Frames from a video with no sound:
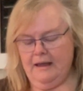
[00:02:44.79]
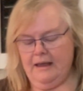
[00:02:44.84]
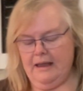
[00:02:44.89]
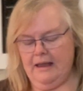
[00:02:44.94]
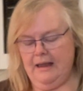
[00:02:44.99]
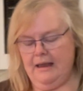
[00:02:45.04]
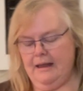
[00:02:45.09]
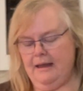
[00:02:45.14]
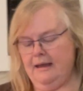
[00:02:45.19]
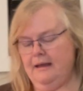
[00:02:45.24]

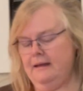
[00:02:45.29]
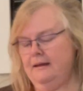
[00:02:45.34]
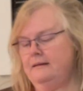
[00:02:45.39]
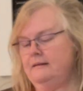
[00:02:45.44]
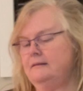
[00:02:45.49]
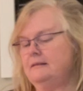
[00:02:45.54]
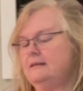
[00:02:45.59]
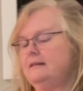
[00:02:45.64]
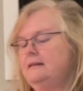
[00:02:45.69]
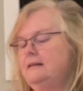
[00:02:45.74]

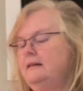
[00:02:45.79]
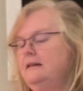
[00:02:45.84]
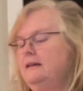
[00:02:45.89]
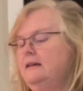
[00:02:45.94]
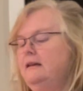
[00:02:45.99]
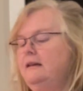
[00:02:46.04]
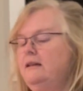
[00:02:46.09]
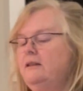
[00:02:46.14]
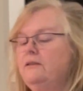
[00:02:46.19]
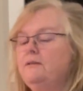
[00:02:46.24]
And
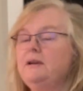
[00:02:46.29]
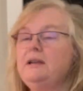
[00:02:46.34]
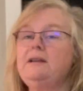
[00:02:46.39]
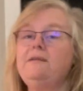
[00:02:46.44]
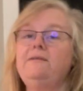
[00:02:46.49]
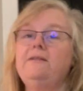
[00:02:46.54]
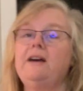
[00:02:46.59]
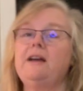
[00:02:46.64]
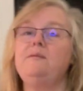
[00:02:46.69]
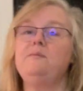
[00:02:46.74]
3 to
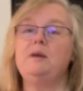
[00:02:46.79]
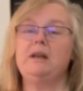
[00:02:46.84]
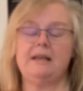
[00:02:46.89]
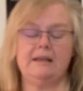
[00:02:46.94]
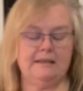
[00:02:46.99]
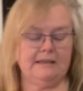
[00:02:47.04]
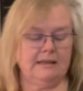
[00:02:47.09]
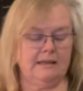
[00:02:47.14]
5 minutes